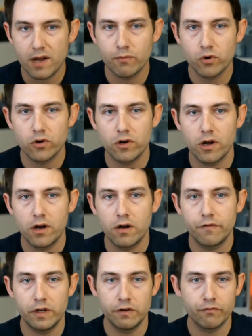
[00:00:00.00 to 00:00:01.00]
primer
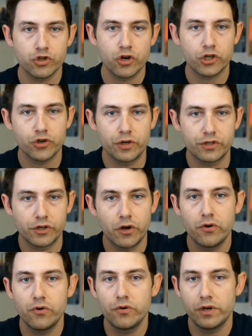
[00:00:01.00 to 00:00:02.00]
of infrastructure
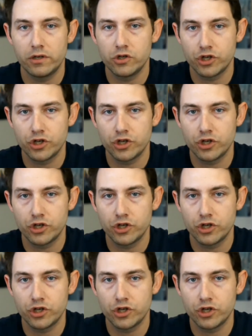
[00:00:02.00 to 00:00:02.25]
as code